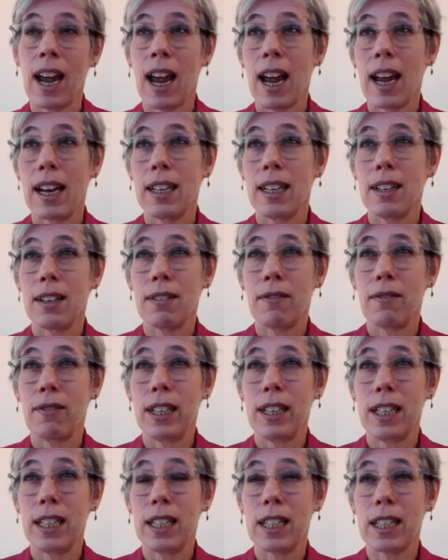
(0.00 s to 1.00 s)
And
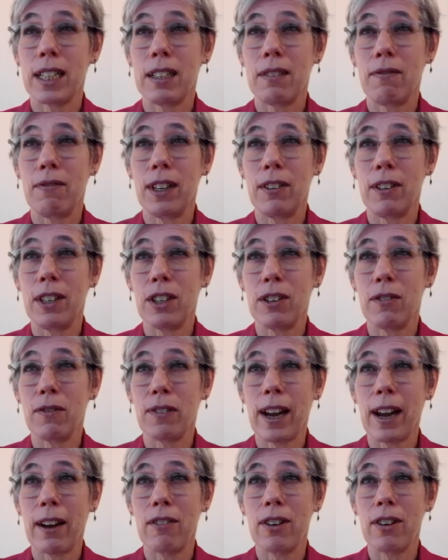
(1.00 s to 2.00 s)
we've just
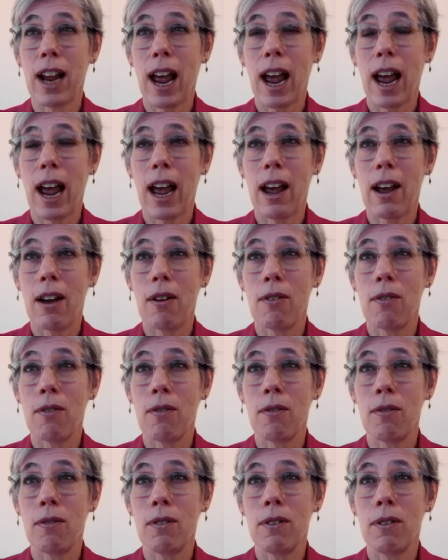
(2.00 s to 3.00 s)
found
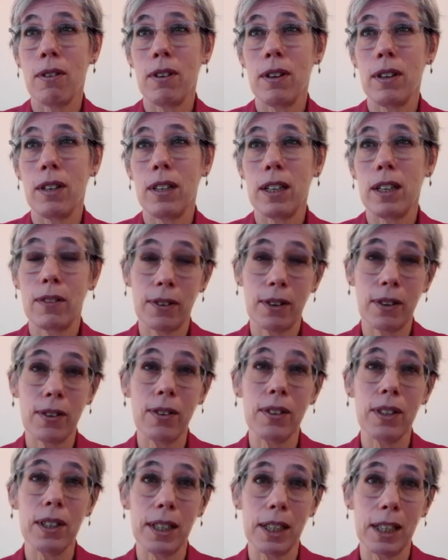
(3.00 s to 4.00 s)
how
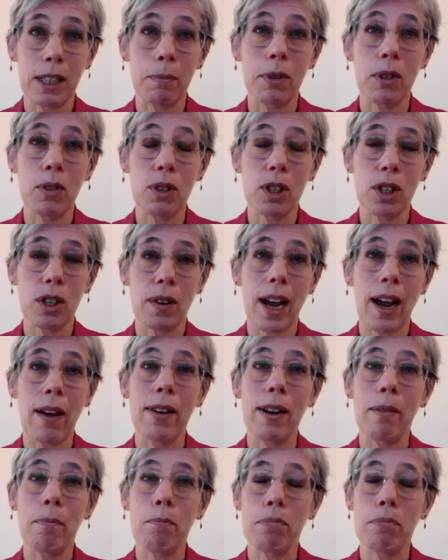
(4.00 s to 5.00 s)
difficult it is, but also
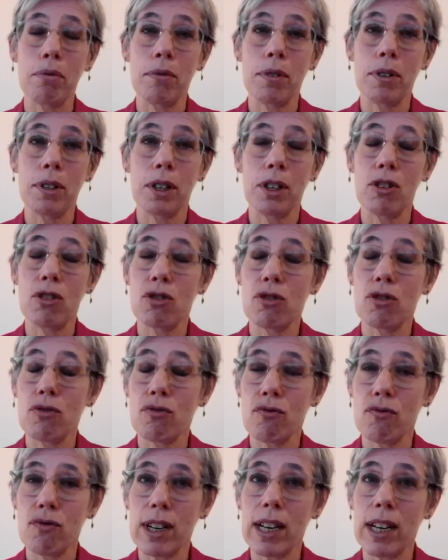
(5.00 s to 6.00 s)
how important to
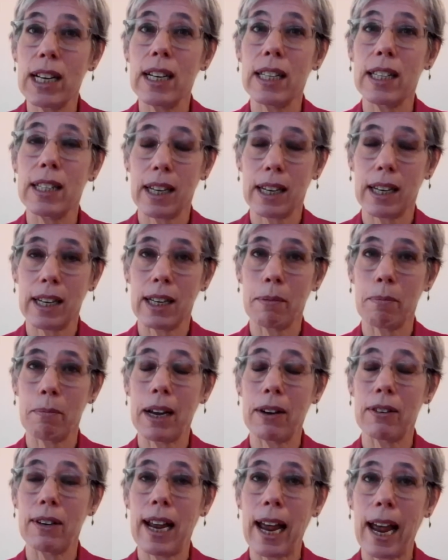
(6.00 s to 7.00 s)
really think
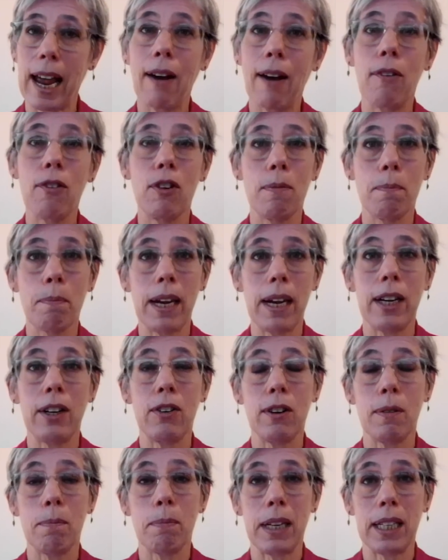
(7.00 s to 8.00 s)
about how you
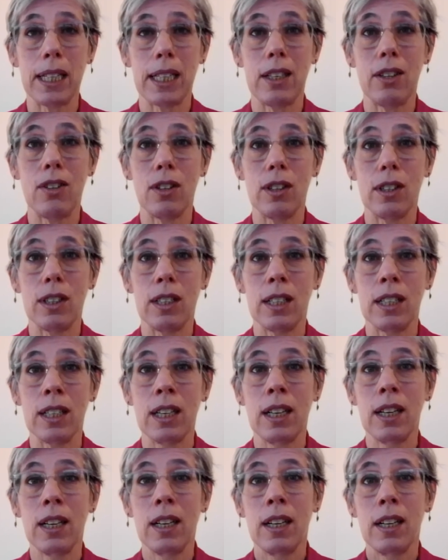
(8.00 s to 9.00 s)
make your messages
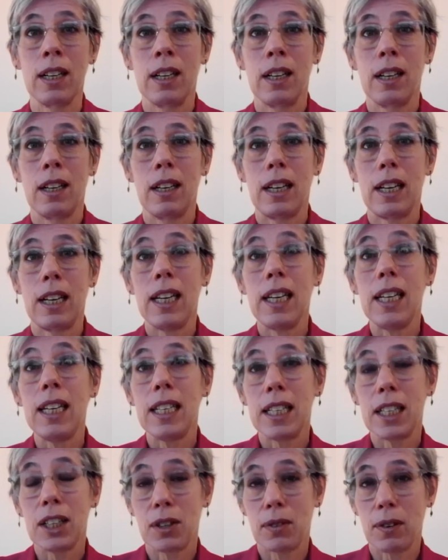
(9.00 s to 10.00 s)

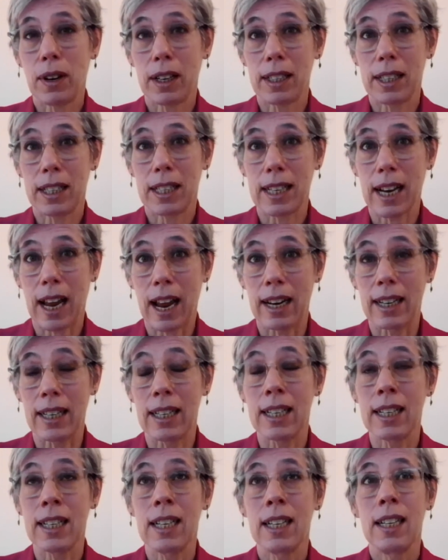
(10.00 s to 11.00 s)
easier to
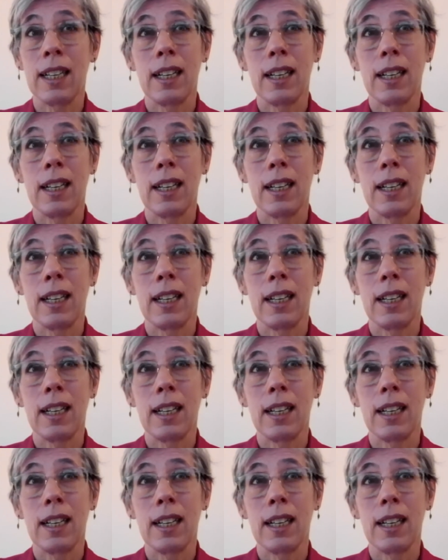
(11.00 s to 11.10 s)
understand.